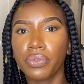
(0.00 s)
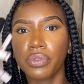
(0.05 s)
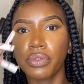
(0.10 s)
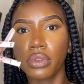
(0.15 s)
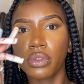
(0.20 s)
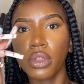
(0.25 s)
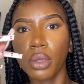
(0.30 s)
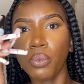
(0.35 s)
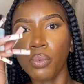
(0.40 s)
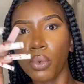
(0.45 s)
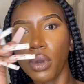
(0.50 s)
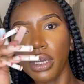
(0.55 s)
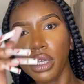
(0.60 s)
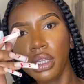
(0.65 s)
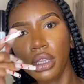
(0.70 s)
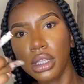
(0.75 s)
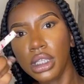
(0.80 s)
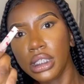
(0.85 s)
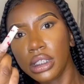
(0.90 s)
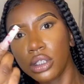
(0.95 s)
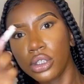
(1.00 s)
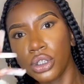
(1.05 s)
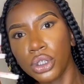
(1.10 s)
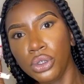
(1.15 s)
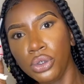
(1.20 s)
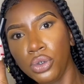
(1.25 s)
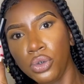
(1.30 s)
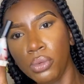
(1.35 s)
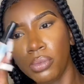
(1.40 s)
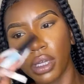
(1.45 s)
the one in this
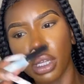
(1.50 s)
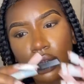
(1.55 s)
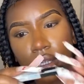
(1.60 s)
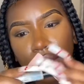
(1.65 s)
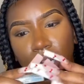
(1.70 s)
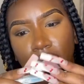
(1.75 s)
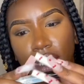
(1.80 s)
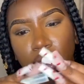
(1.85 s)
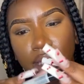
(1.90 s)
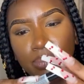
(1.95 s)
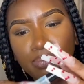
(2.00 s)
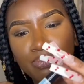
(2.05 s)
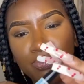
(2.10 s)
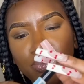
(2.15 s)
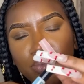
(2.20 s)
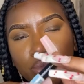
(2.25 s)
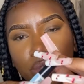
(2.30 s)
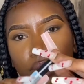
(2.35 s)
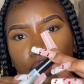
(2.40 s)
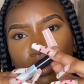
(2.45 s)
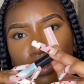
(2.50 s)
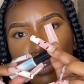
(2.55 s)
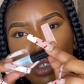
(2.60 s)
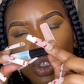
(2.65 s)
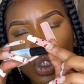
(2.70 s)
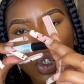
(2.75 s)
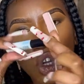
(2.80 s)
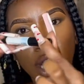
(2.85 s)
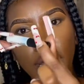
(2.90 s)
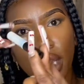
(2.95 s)
tube, not the
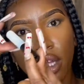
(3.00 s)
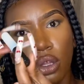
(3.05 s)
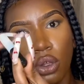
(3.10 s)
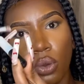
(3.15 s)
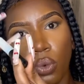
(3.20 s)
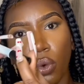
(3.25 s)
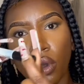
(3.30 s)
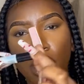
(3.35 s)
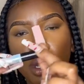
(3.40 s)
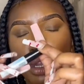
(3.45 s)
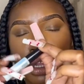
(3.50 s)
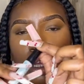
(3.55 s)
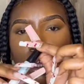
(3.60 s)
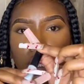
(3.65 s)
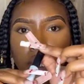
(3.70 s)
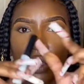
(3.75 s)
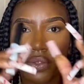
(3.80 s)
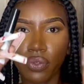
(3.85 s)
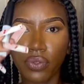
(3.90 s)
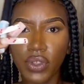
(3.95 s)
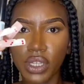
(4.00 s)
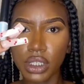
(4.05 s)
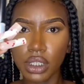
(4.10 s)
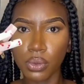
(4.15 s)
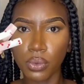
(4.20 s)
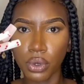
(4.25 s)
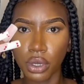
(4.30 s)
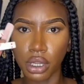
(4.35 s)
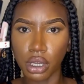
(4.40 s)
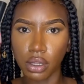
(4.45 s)
triangle one. This
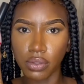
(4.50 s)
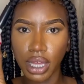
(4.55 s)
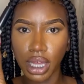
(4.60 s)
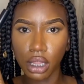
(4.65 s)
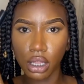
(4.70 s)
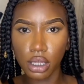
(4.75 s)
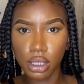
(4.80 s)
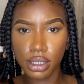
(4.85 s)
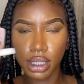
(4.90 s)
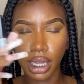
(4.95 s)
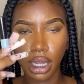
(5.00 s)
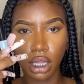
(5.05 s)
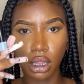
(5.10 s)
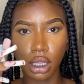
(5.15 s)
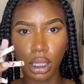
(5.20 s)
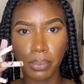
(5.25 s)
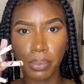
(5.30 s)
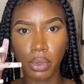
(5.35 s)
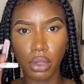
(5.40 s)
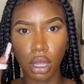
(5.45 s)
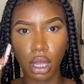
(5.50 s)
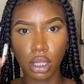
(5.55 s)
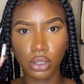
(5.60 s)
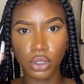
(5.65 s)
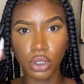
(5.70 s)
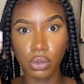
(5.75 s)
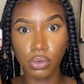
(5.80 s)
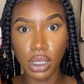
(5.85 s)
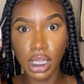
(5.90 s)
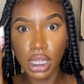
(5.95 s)
one that looks like a lip gloss.
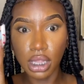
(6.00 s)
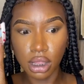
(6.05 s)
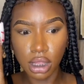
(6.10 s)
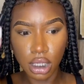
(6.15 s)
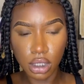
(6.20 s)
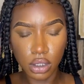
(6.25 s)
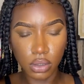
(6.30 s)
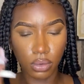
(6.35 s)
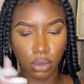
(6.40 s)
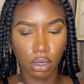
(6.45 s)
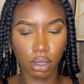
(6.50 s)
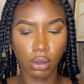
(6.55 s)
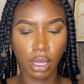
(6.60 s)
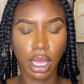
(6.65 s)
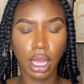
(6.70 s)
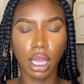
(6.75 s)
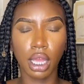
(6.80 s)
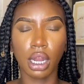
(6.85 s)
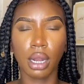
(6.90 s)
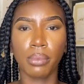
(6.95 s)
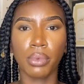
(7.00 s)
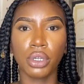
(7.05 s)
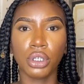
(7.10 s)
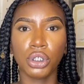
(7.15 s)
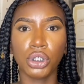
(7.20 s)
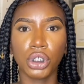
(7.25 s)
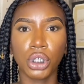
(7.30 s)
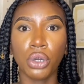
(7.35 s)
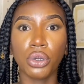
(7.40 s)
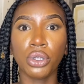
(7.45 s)
You need this one, okay? And I'm gonna
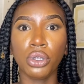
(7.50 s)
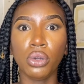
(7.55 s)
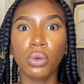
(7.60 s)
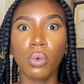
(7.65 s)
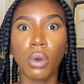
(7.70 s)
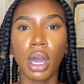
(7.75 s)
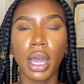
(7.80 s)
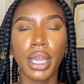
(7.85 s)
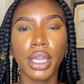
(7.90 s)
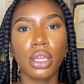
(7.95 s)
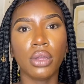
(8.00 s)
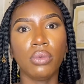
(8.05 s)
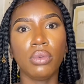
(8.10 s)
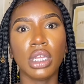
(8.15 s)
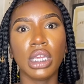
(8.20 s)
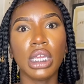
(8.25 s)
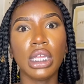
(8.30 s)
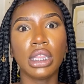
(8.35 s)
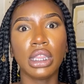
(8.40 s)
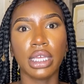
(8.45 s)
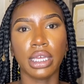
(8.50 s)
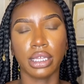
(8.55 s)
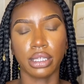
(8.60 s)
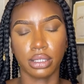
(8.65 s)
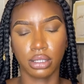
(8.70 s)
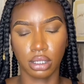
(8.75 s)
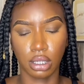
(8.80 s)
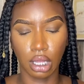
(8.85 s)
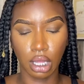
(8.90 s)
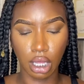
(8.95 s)
show you why you need
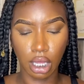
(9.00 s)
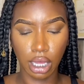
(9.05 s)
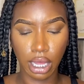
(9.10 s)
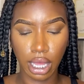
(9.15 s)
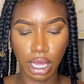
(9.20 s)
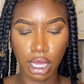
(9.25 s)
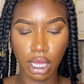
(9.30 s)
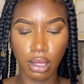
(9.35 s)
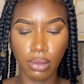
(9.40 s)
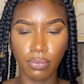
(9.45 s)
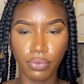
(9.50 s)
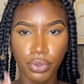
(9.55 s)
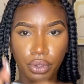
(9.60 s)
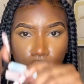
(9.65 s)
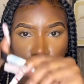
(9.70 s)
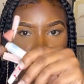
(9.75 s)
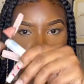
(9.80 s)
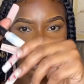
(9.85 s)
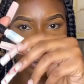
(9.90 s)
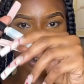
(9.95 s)
this, okay? You're just